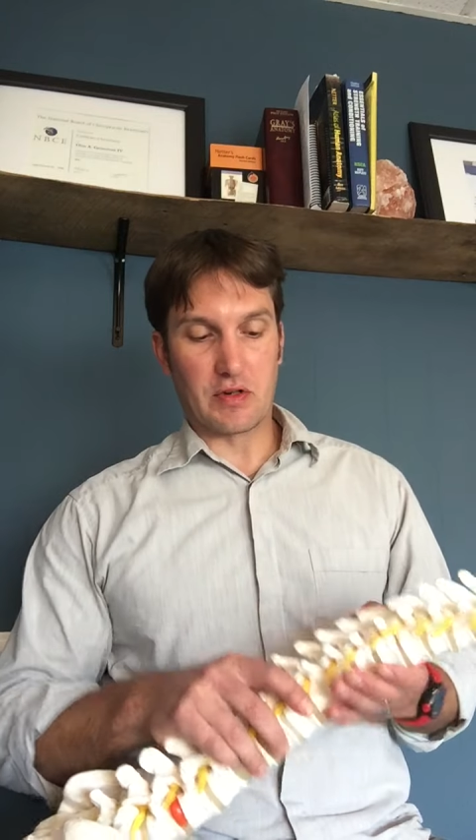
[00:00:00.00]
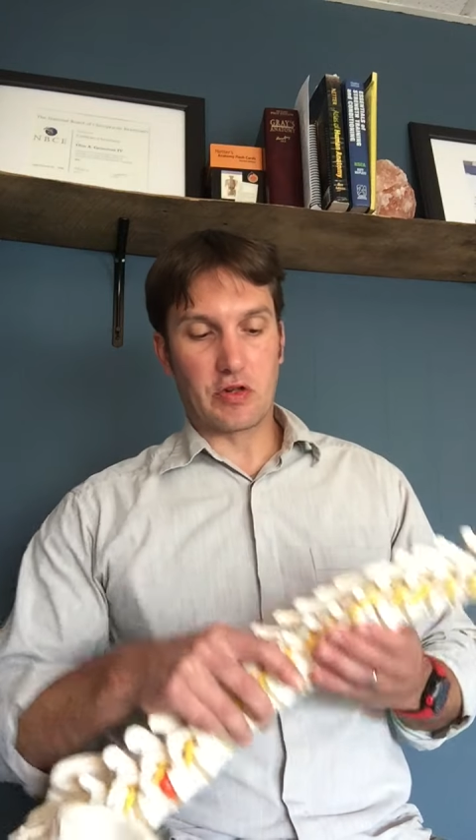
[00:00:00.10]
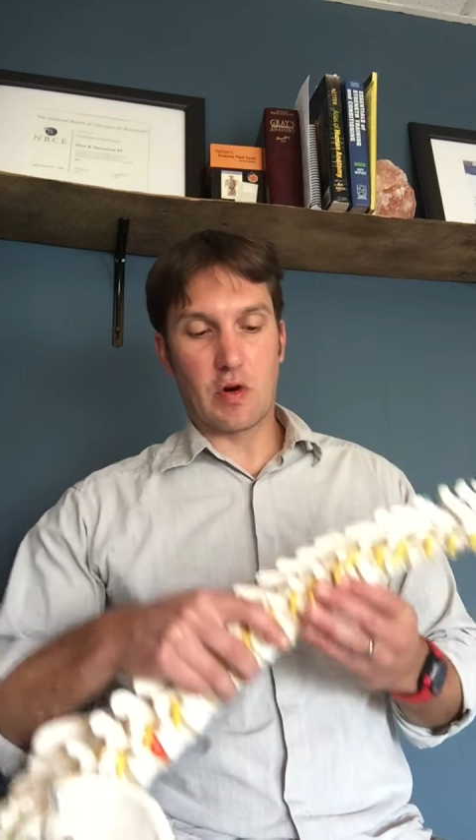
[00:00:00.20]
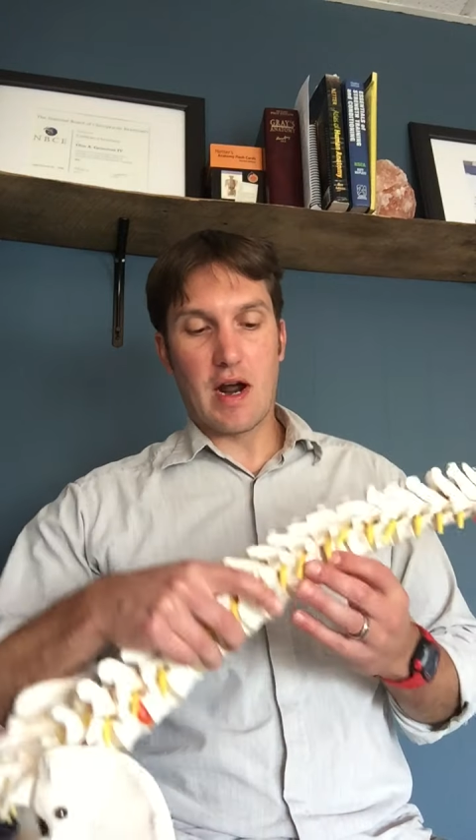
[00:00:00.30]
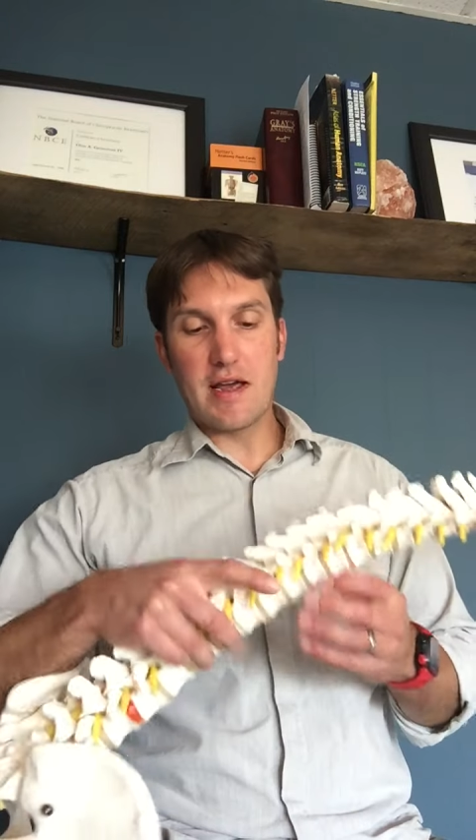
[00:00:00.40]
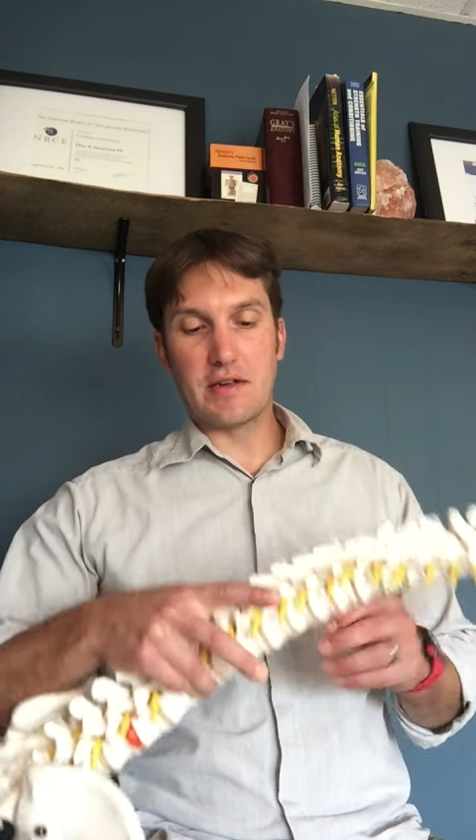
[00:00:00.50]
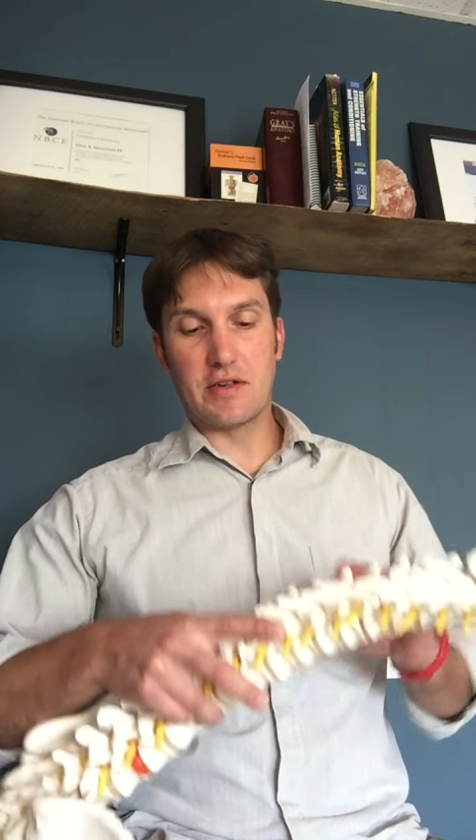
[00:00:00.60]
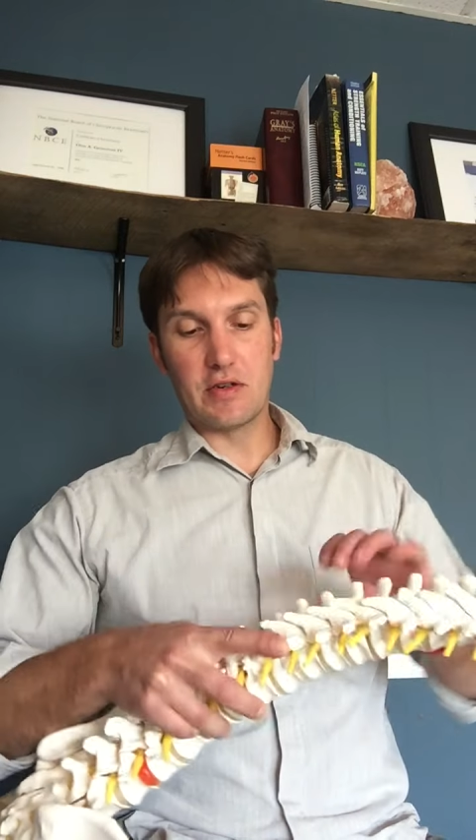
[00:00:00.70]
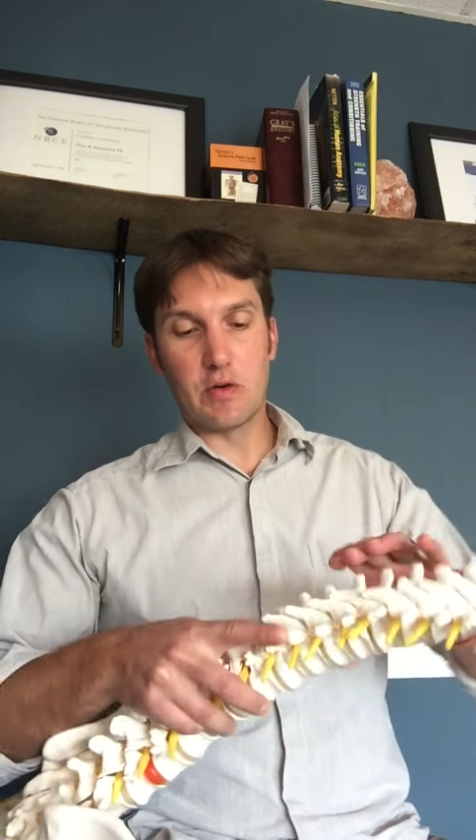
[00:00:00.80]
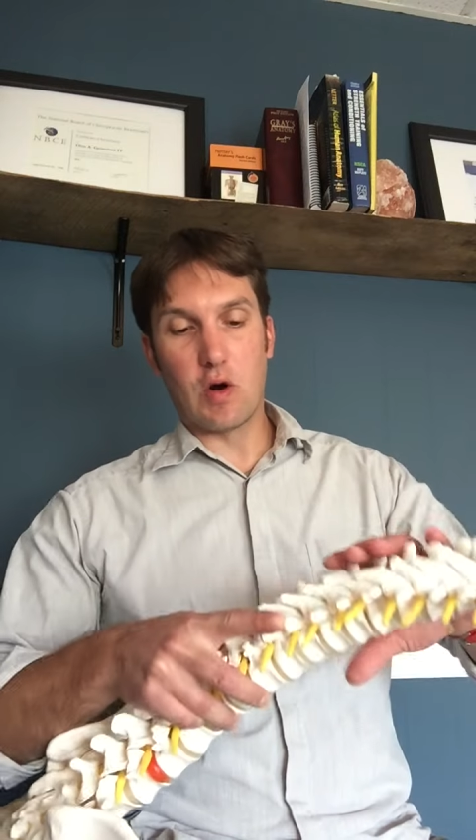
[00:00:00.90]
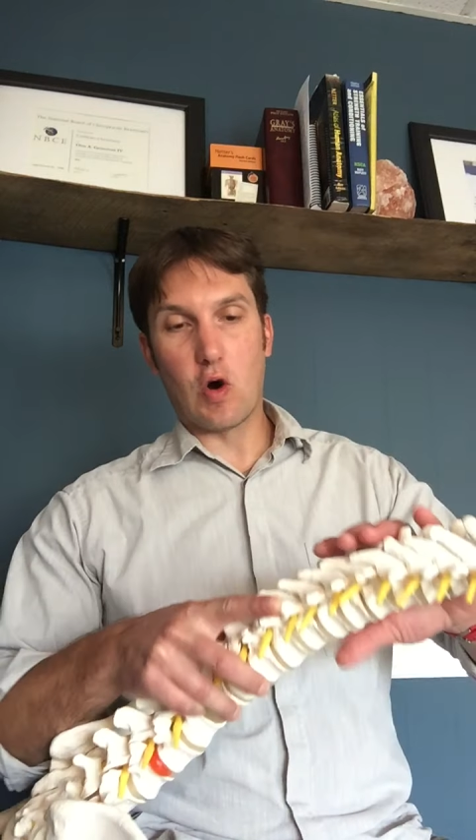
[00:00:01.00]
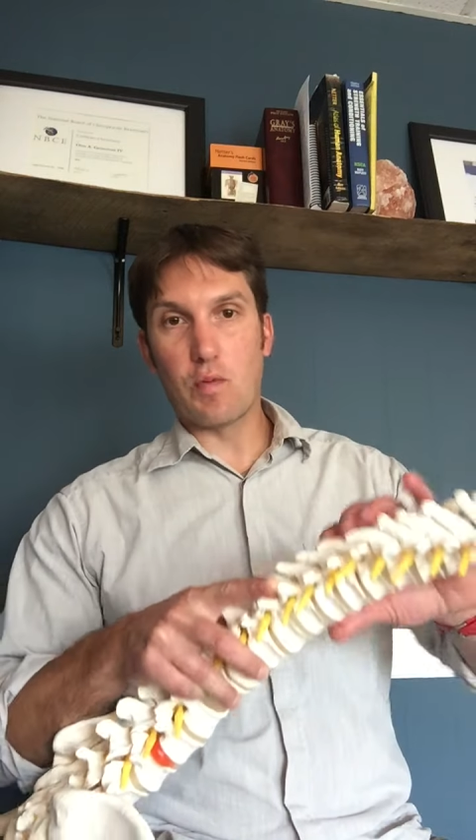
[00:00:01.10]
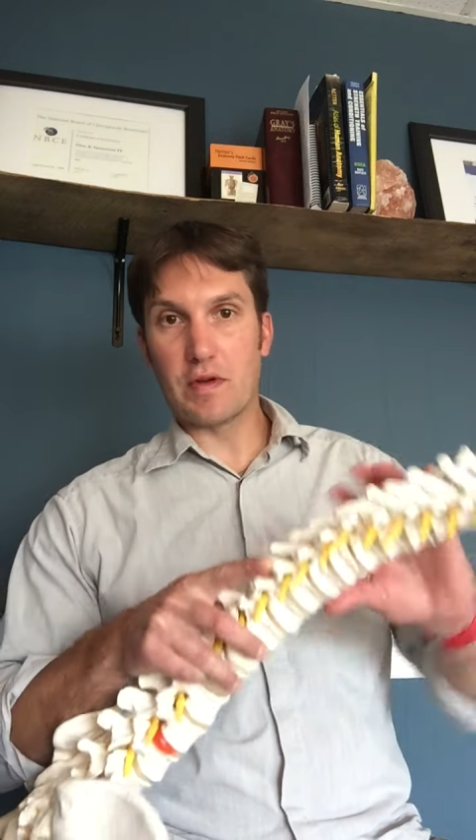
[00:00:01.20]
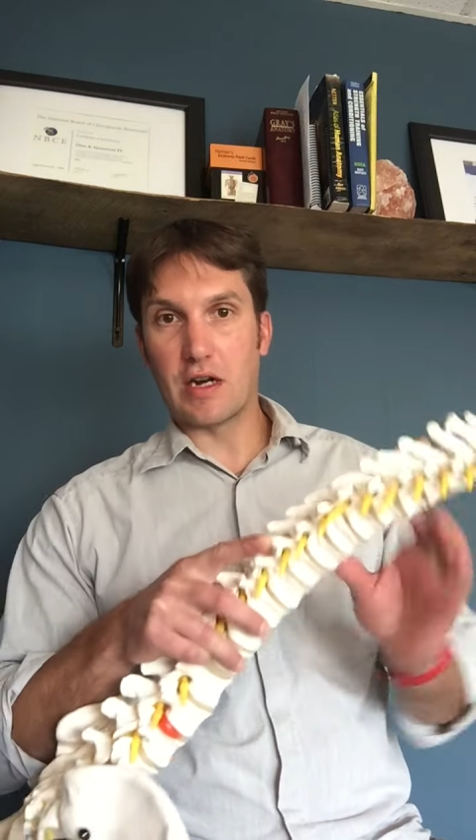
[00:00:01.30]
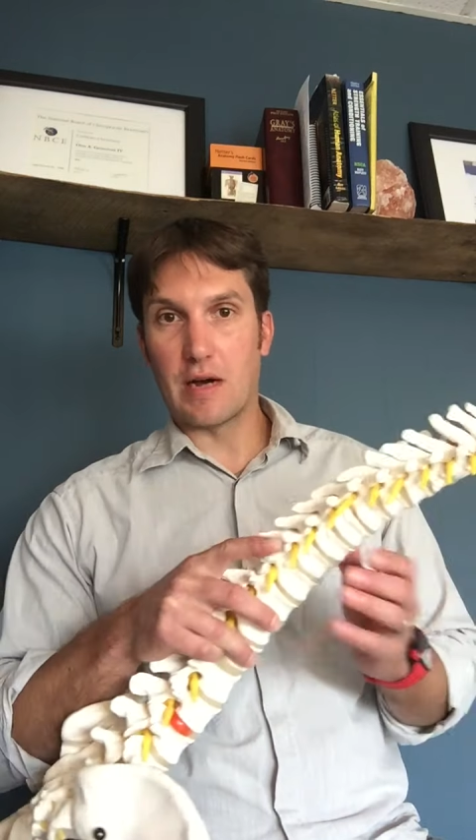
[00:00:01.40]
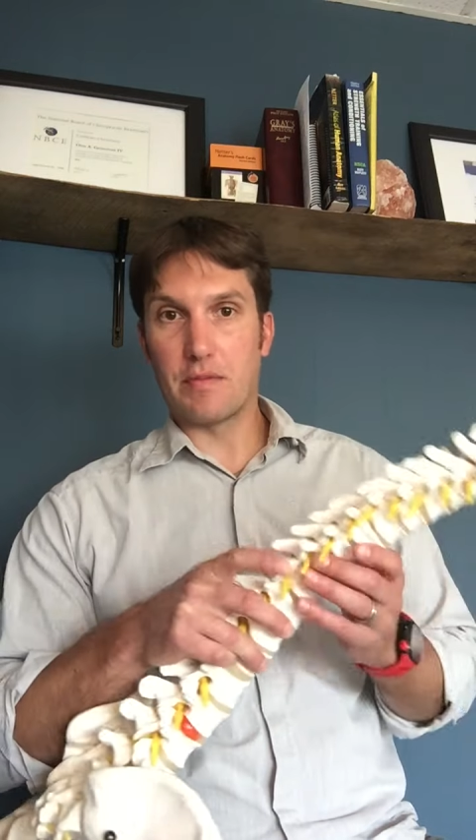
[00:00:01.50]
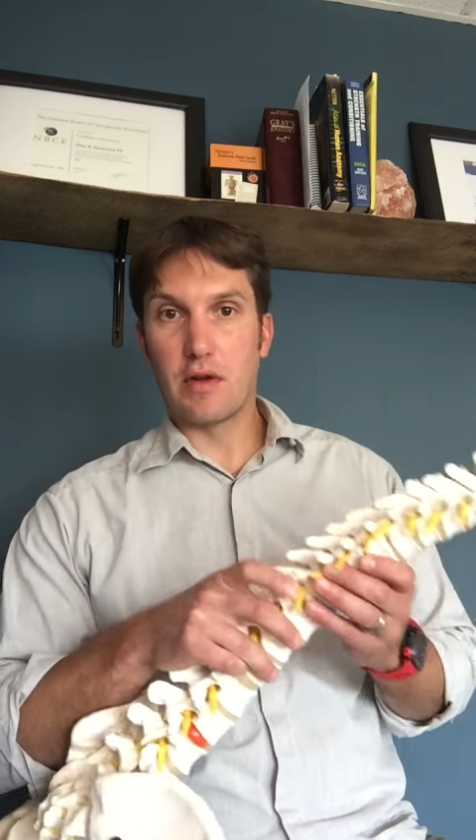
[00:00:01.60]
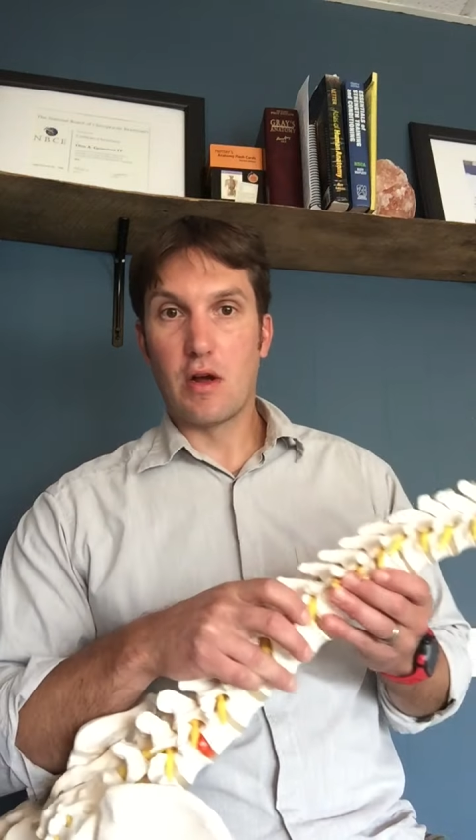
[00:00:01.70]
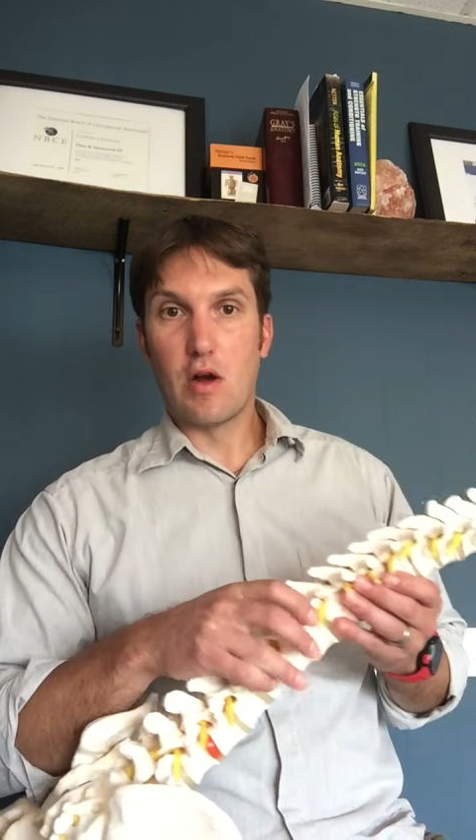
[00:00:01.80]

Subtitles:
trying to open up